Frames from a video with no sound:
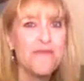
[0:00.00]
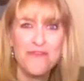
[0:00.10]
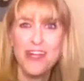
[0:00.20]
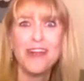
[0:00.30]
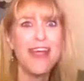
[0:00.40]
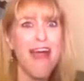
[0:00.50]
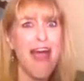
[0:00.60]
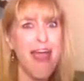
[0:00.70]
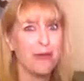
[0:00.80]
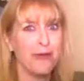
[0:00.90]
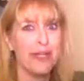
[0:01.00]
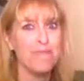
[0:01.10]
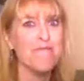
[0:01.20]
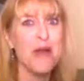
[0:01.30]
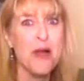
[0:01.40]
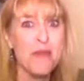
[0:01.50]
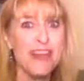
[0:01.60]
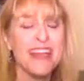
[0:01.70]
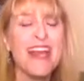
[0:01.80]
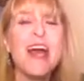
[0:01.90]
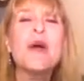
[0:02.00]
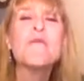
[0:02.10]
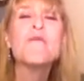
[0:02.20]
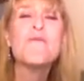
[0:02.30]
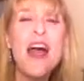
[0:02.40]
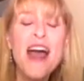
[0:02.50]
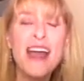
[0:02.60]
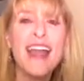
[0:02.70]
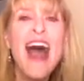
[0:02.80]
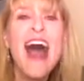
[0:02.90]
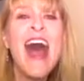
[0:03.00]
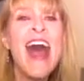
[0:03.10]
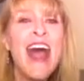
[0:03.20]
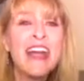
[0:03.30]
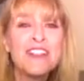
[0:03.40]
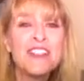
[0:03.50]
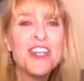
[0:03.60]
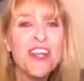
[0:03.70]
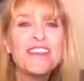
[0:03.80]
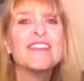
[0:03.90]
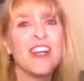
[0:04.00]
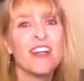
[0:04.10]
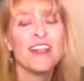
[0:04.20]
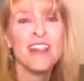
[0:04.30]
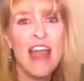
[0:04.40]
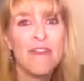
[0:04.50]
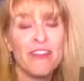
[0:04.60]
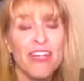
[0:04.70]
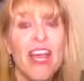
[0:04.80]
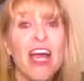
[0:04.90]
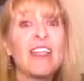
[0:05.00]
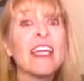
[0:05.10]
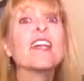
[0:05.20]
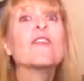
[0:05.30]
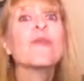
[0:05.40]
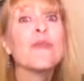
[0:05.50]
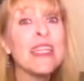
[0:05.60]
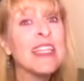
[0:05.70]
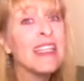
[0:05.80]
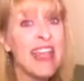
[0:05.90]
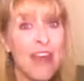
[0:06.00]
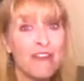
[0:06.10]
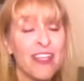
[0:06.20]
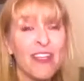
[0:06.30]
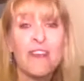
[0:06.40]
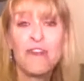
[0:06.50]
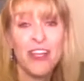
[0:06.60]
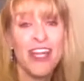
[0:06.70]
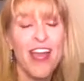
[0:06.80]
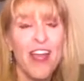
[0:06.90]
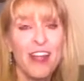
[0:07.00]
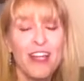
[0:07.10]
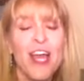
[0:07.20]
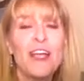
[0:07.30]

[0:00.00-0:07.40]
Very awkward moment. But I just started laughing, like really laughing very hard.